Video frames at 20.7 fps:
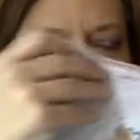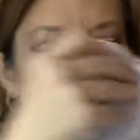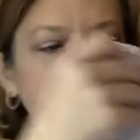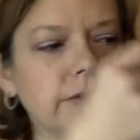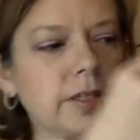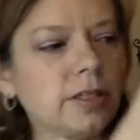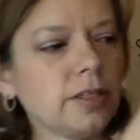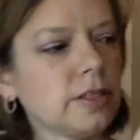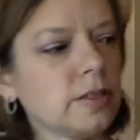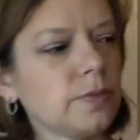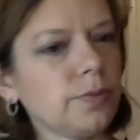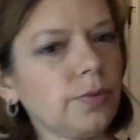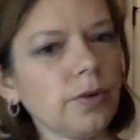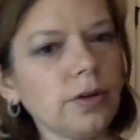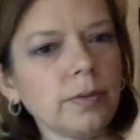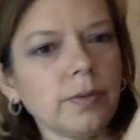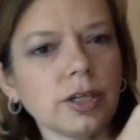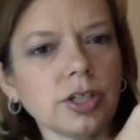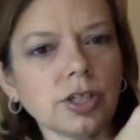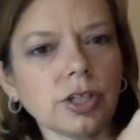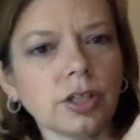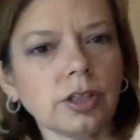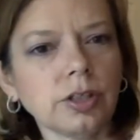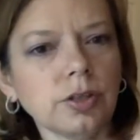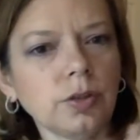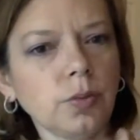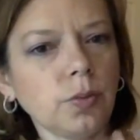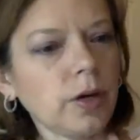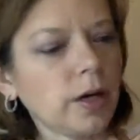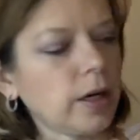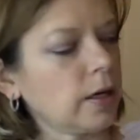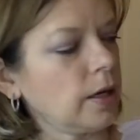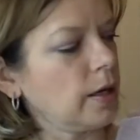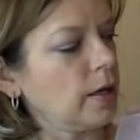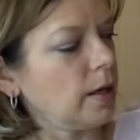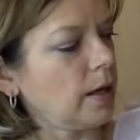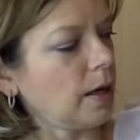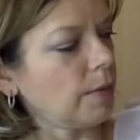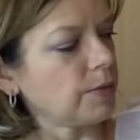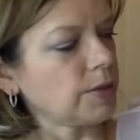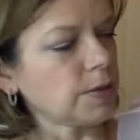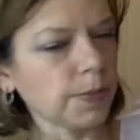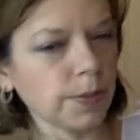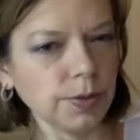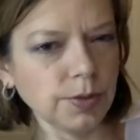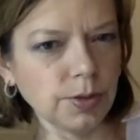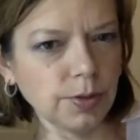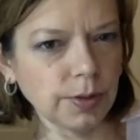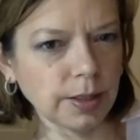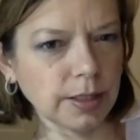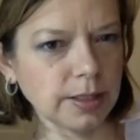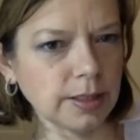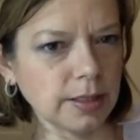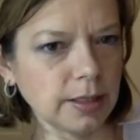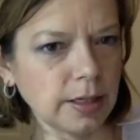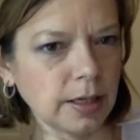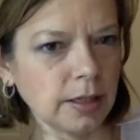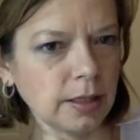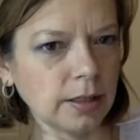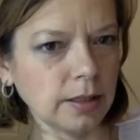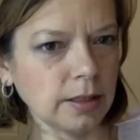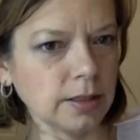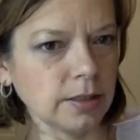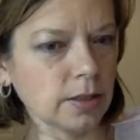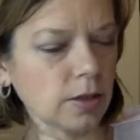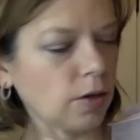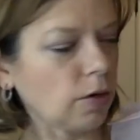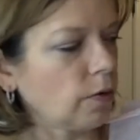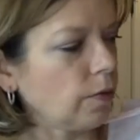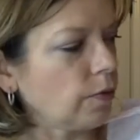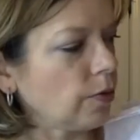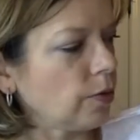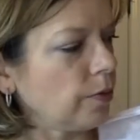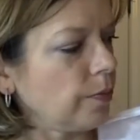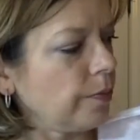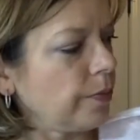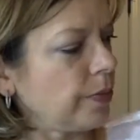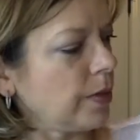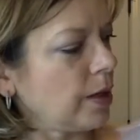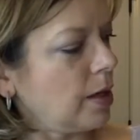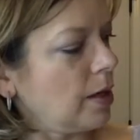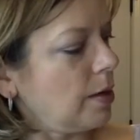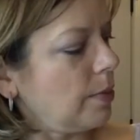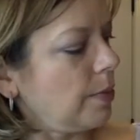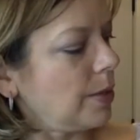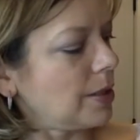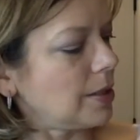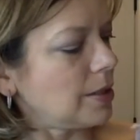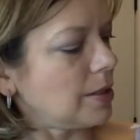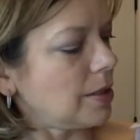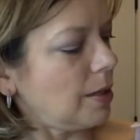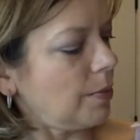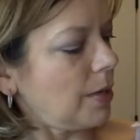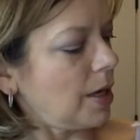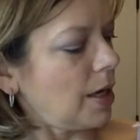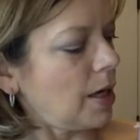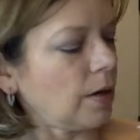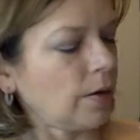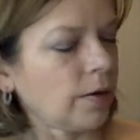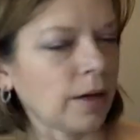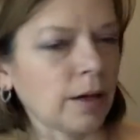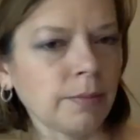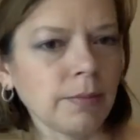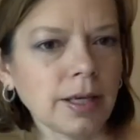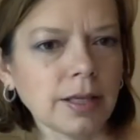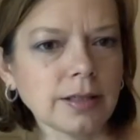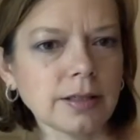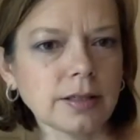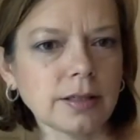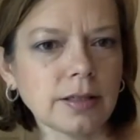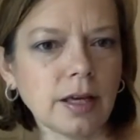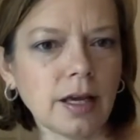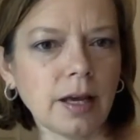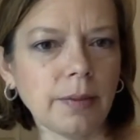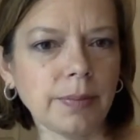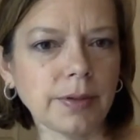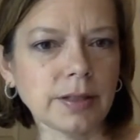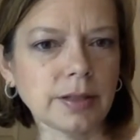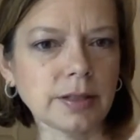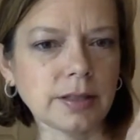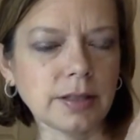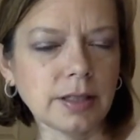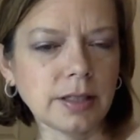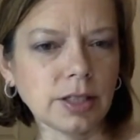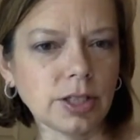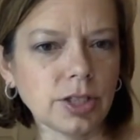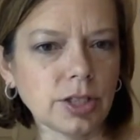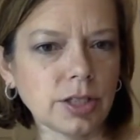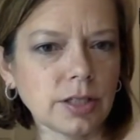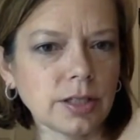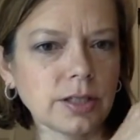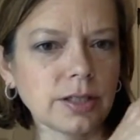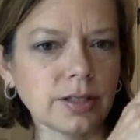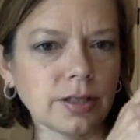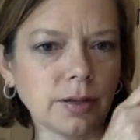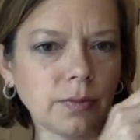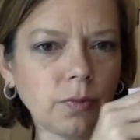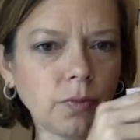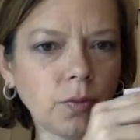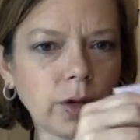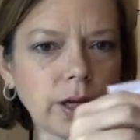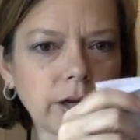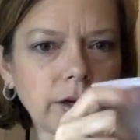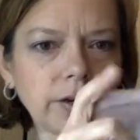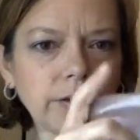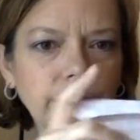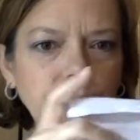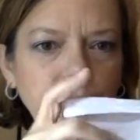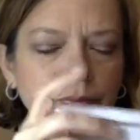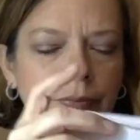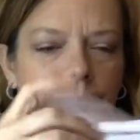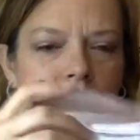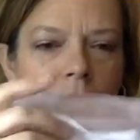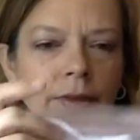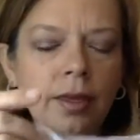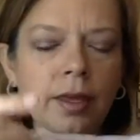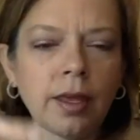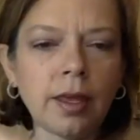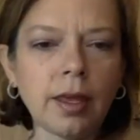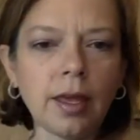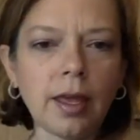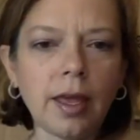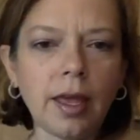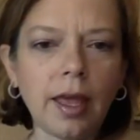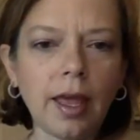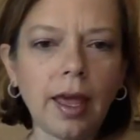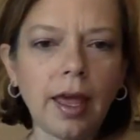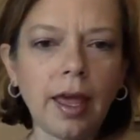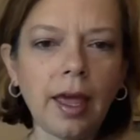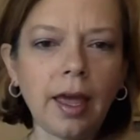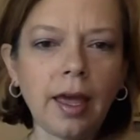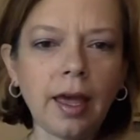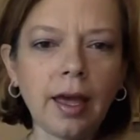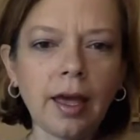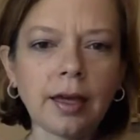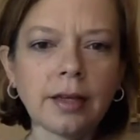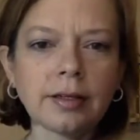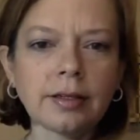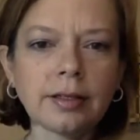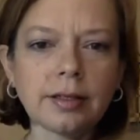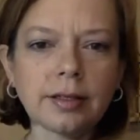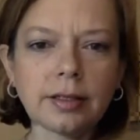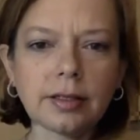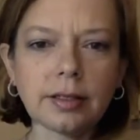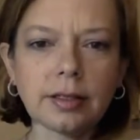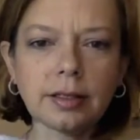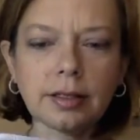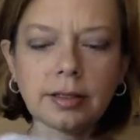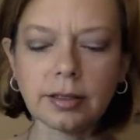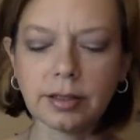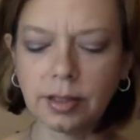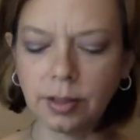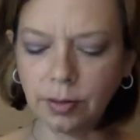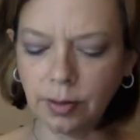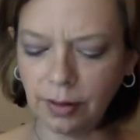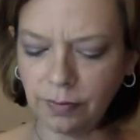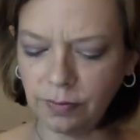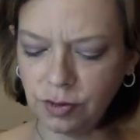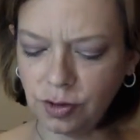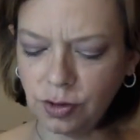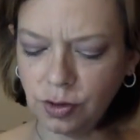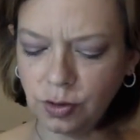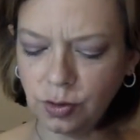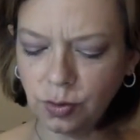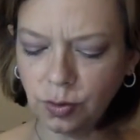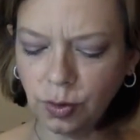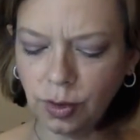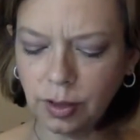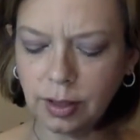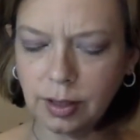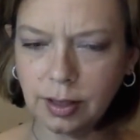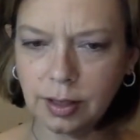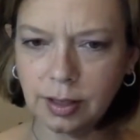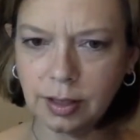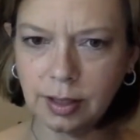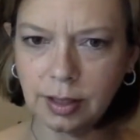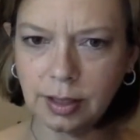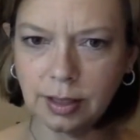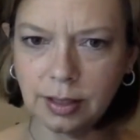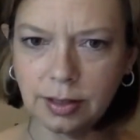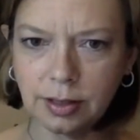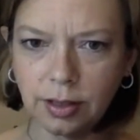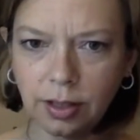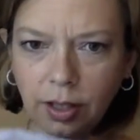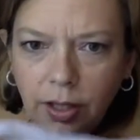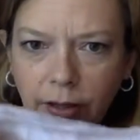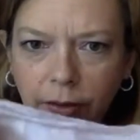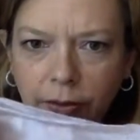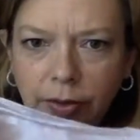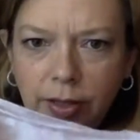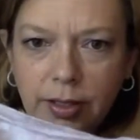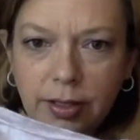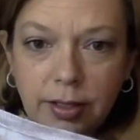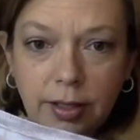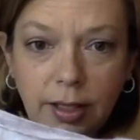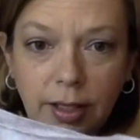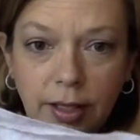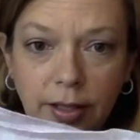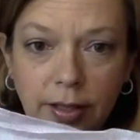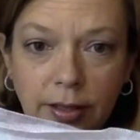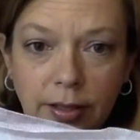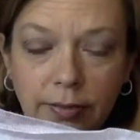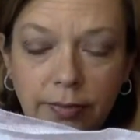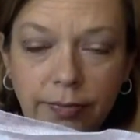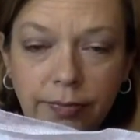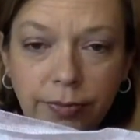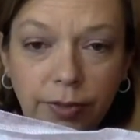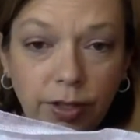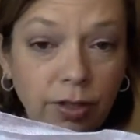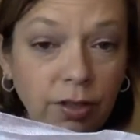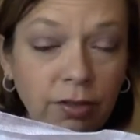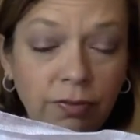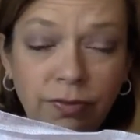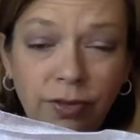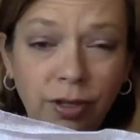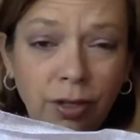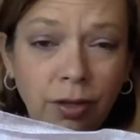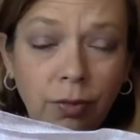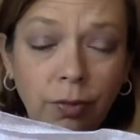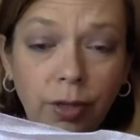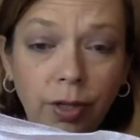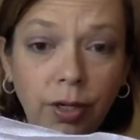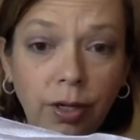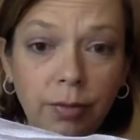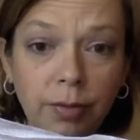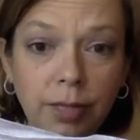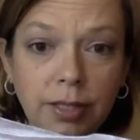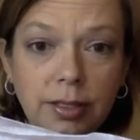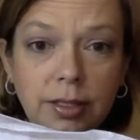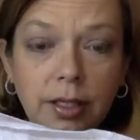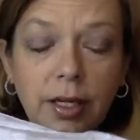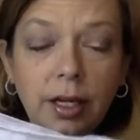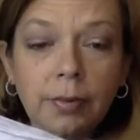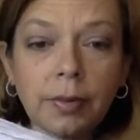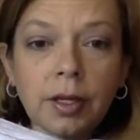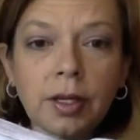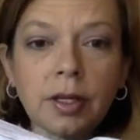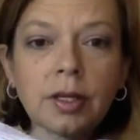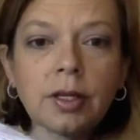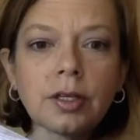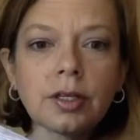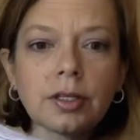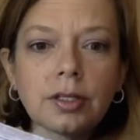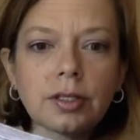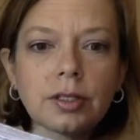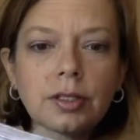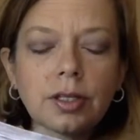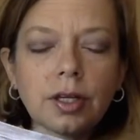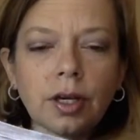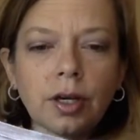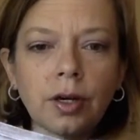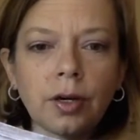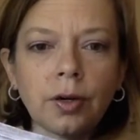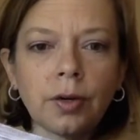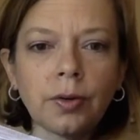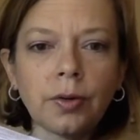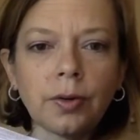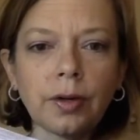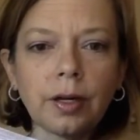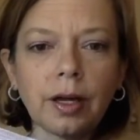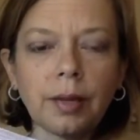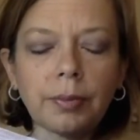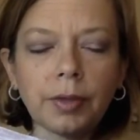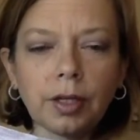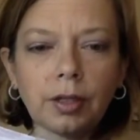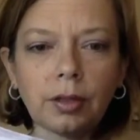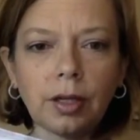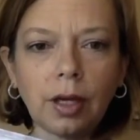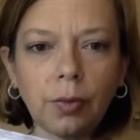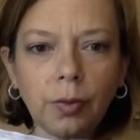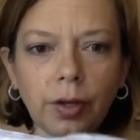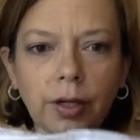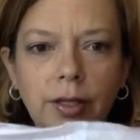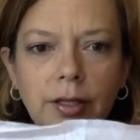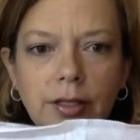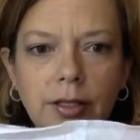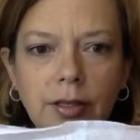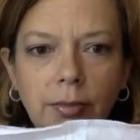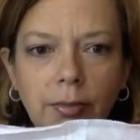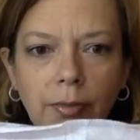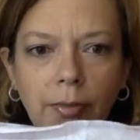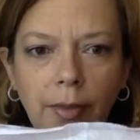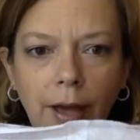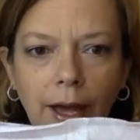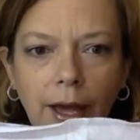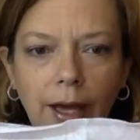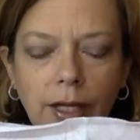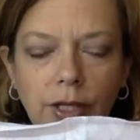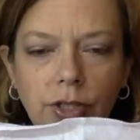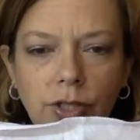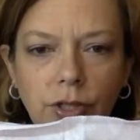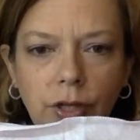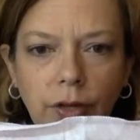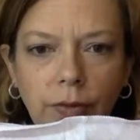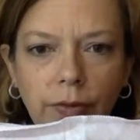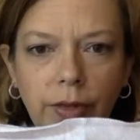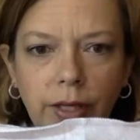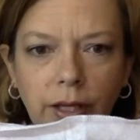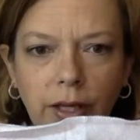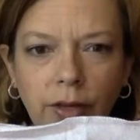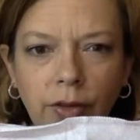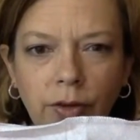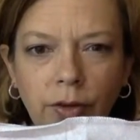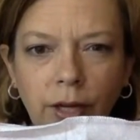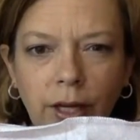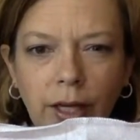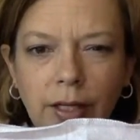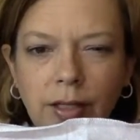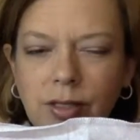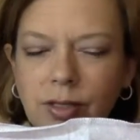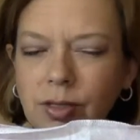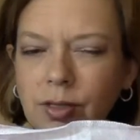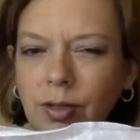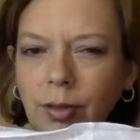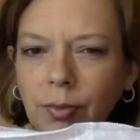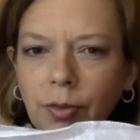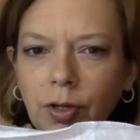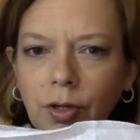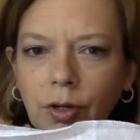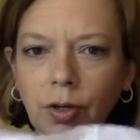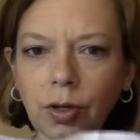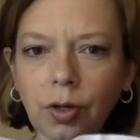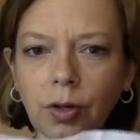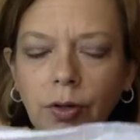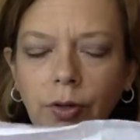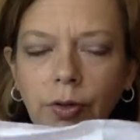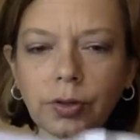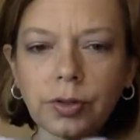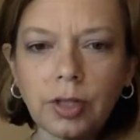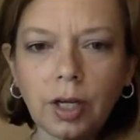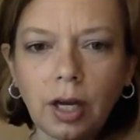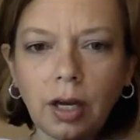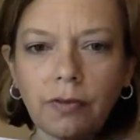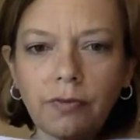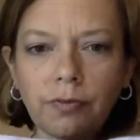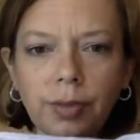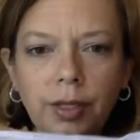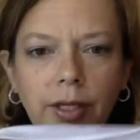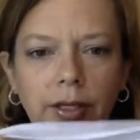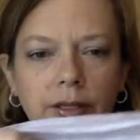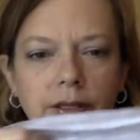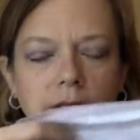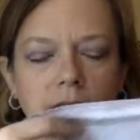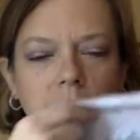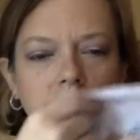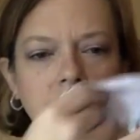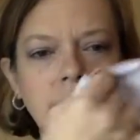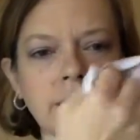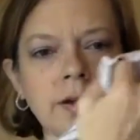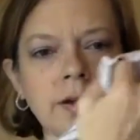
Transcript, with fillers: this is pretty much clue one. I'm supposed to extend this over, but somehow I messed up a stitch somewhere, and So I've shortened this on this end. Couldn't figure out where I messed it up. So I want it to match on the other end. So I'm going to hold off because the